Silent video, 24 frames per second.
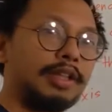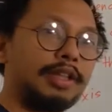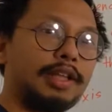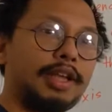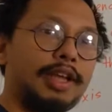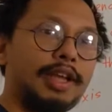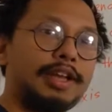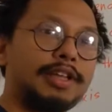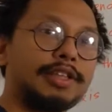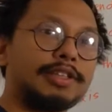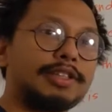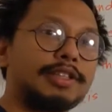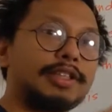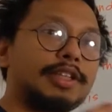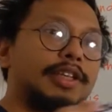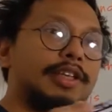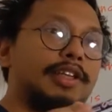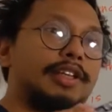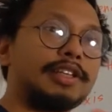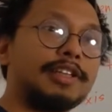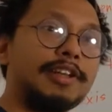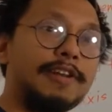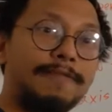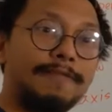it is
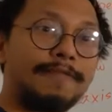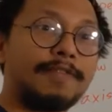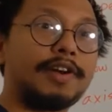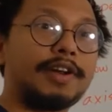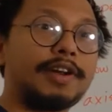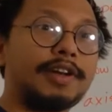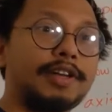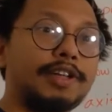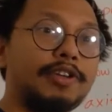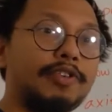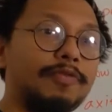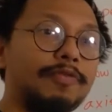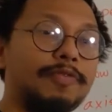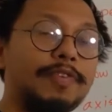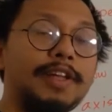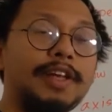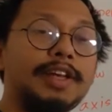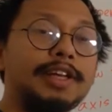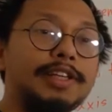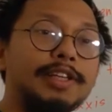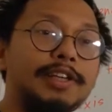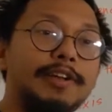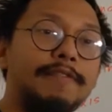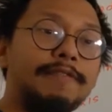different. You
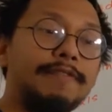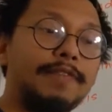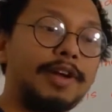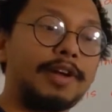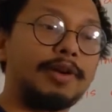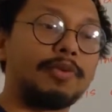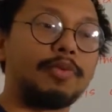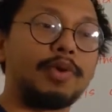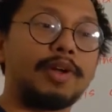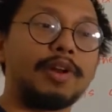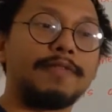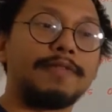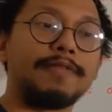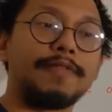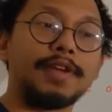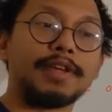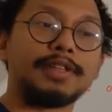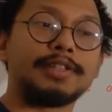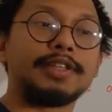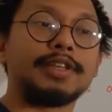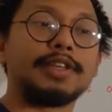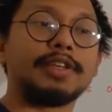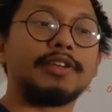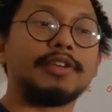feel different when
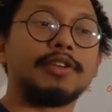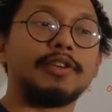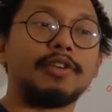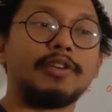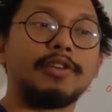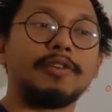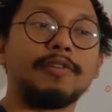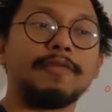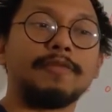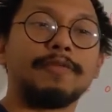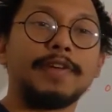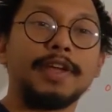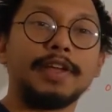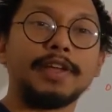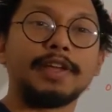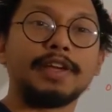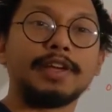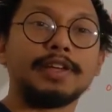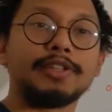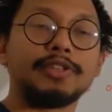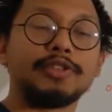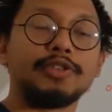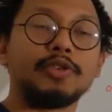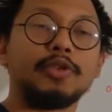fixing your
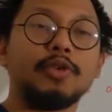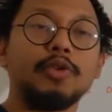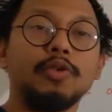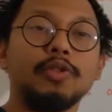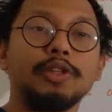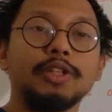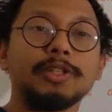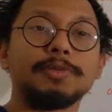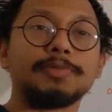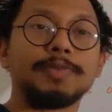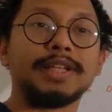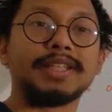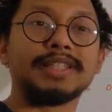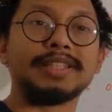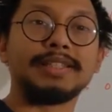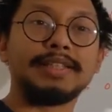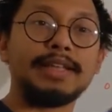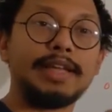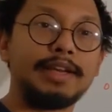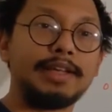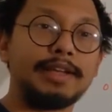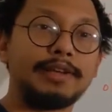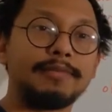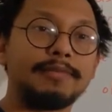fingers to hold this pen
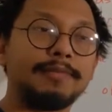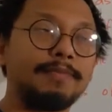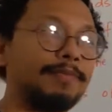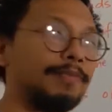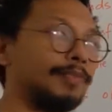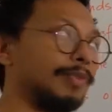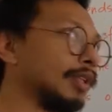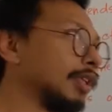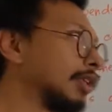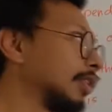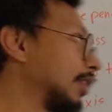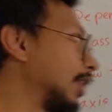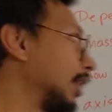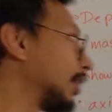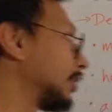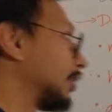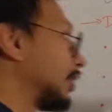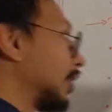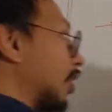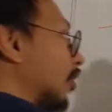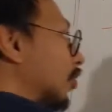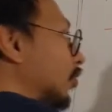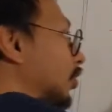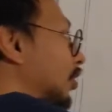steady. That's
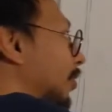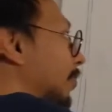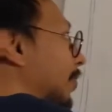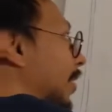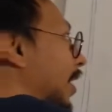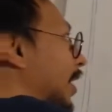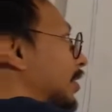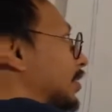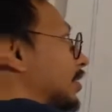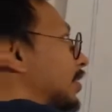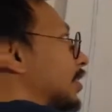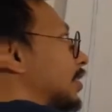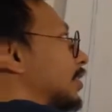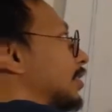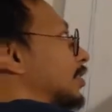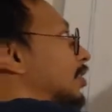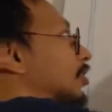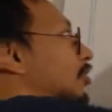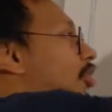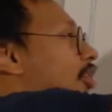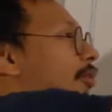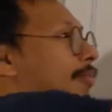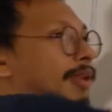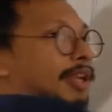how the mass is
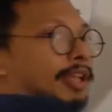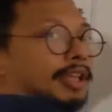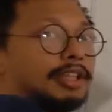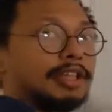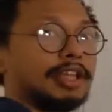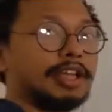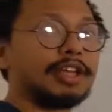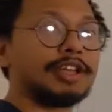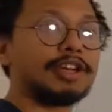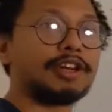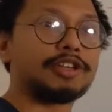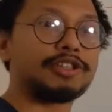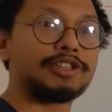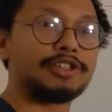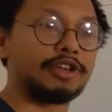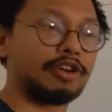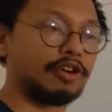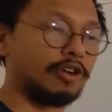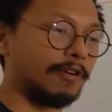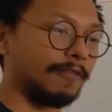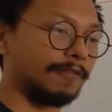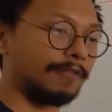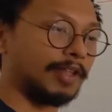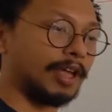determining the inertia
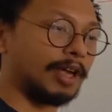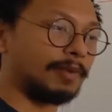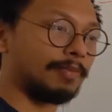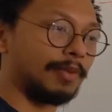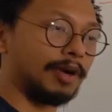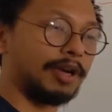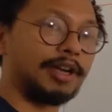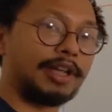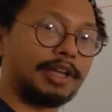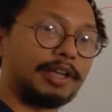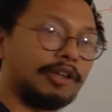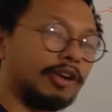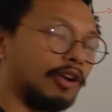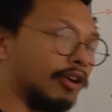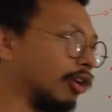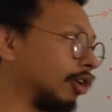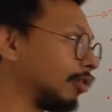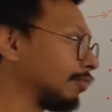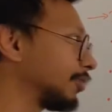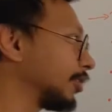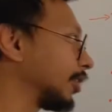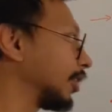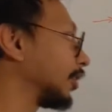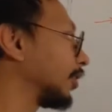of that particular
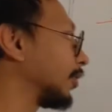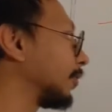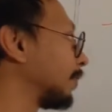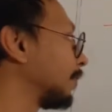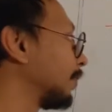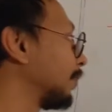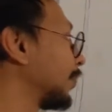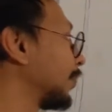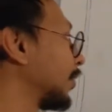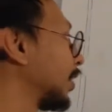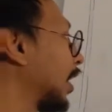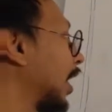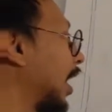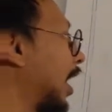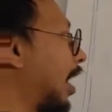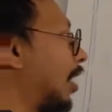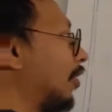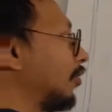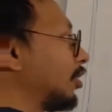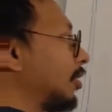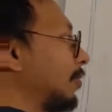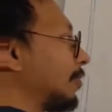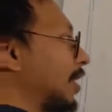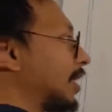object.
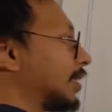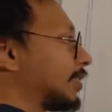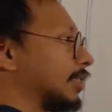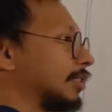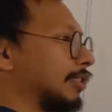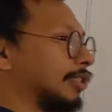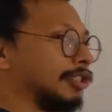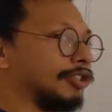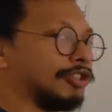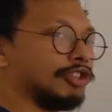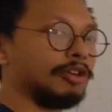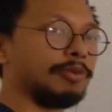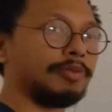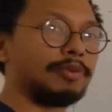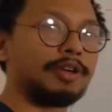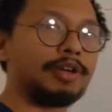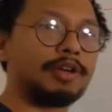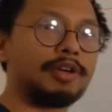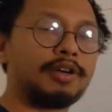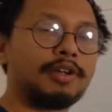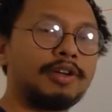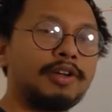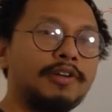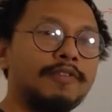How the mass is
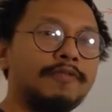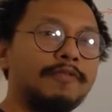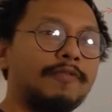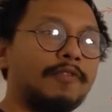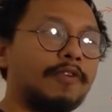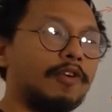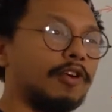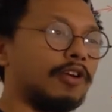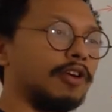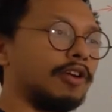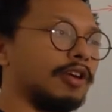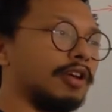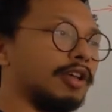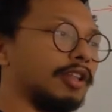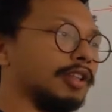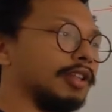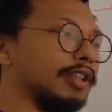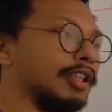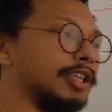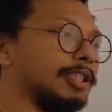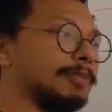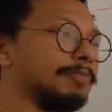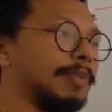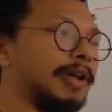distributed for
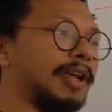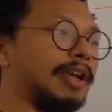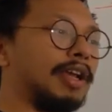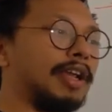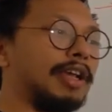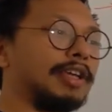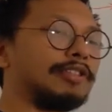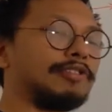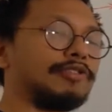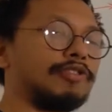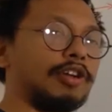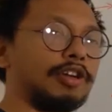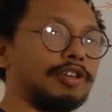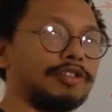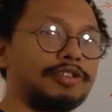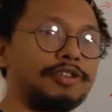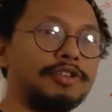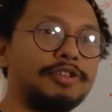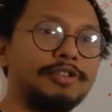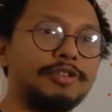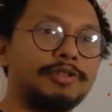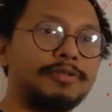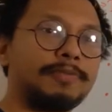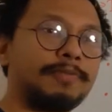these pen-like
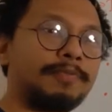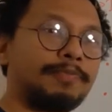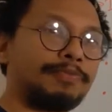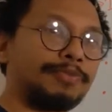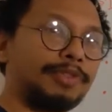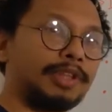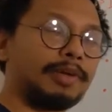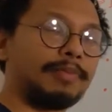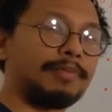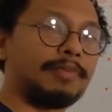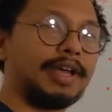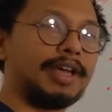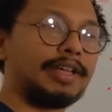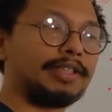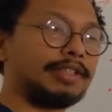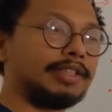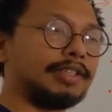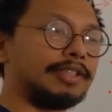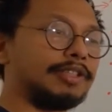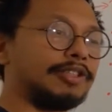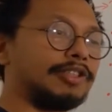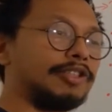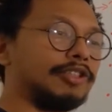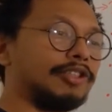structures, the mass
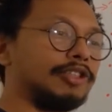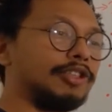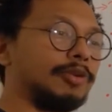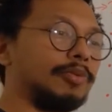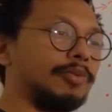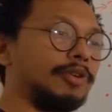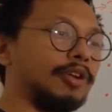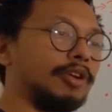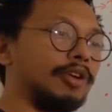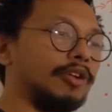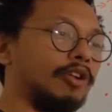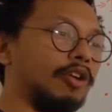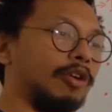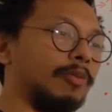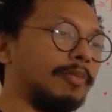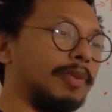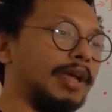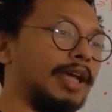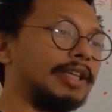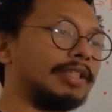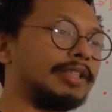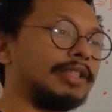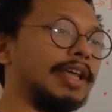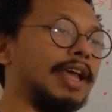is distributed, or
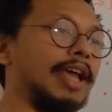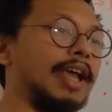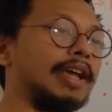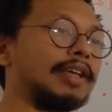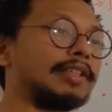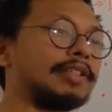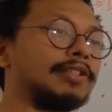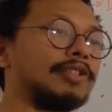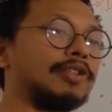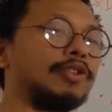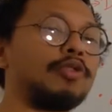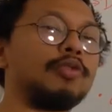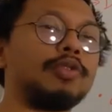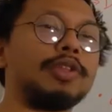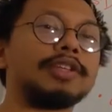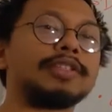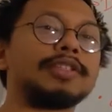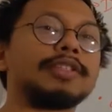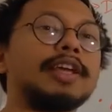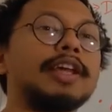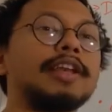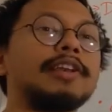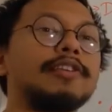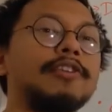mass acts through the
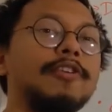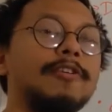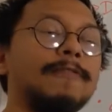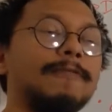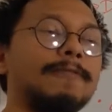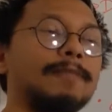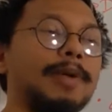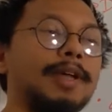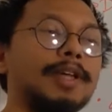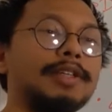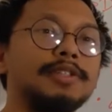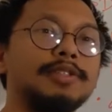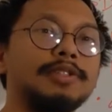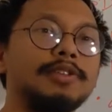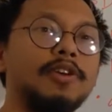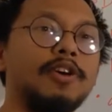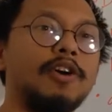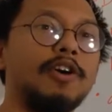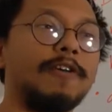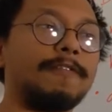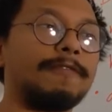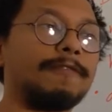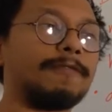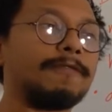center of mass
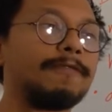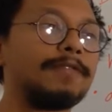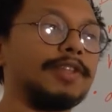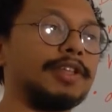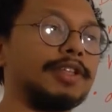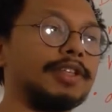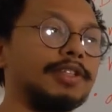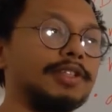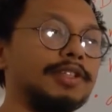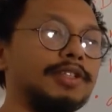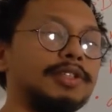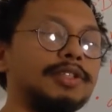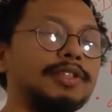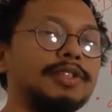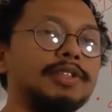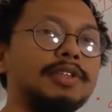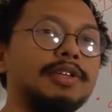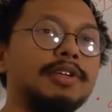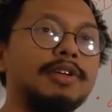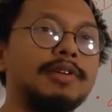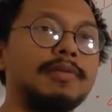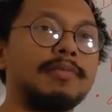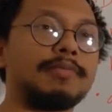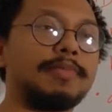of this
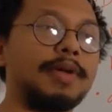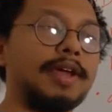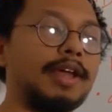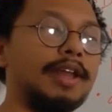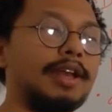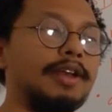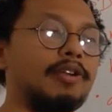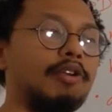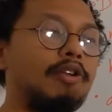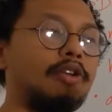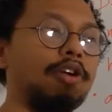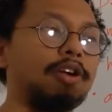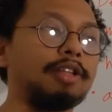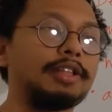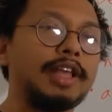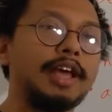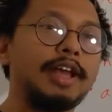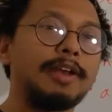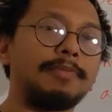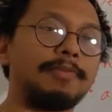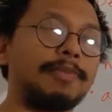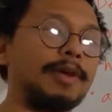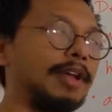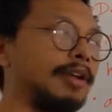pen or
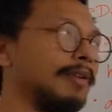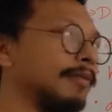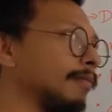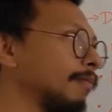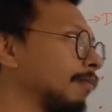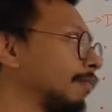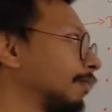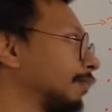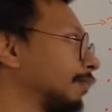that pen.